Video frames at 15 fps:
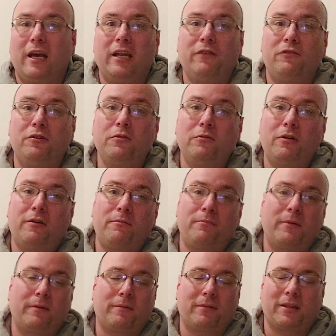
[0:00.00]
And if you do
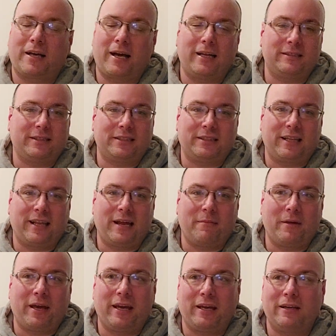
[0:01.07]
love the content that I
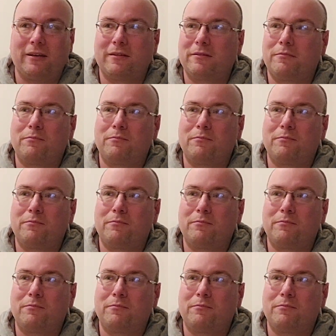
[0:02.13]
make,